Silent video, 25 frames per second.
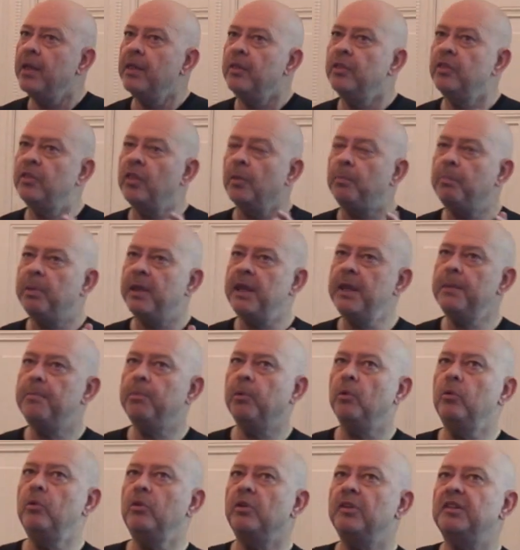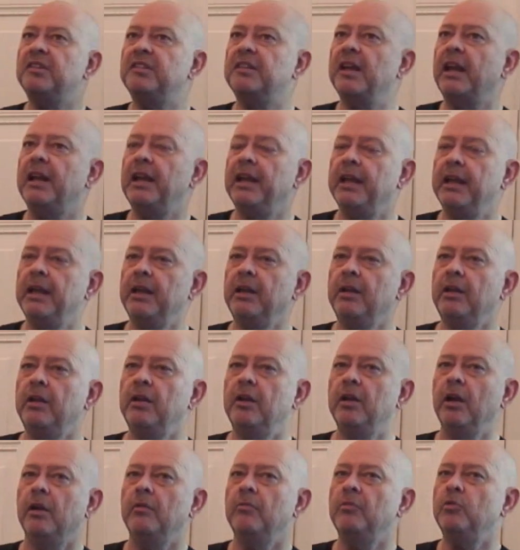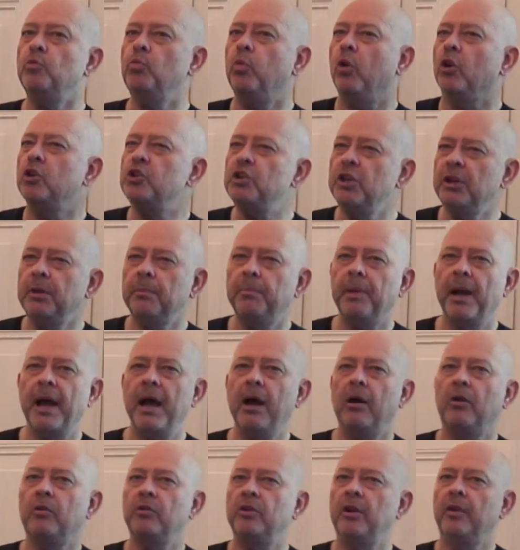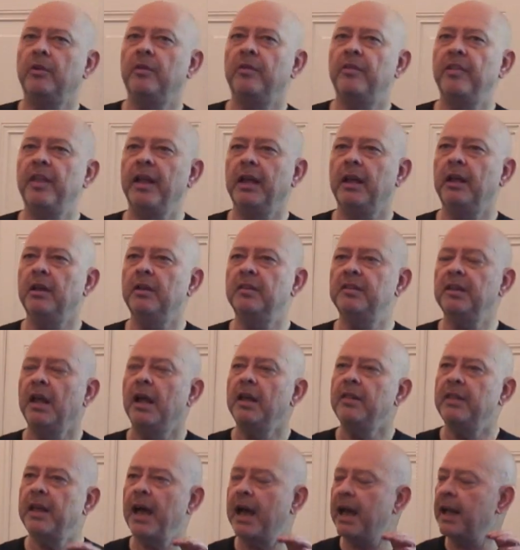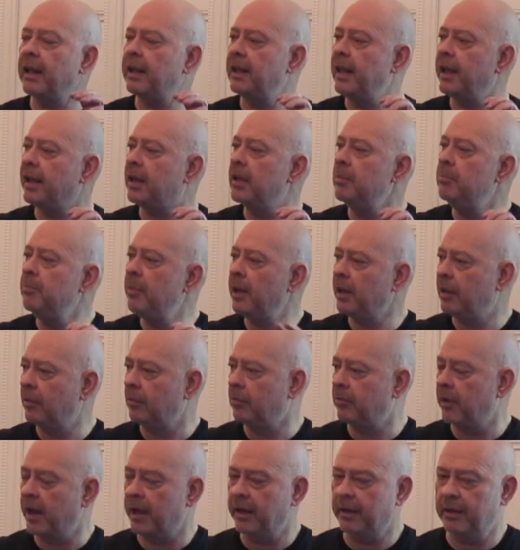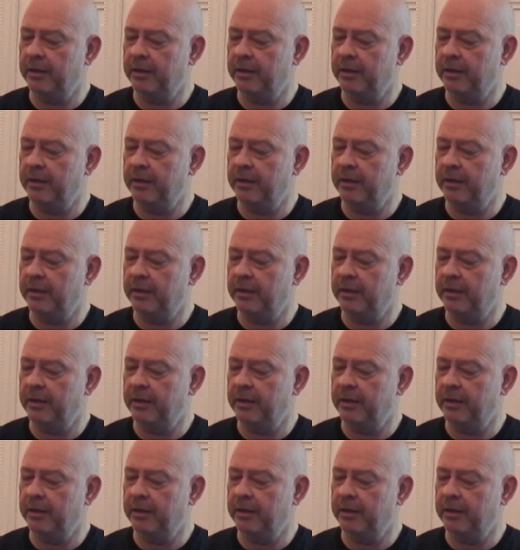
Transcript: The people selling washing powder and things, that had like a middle rent.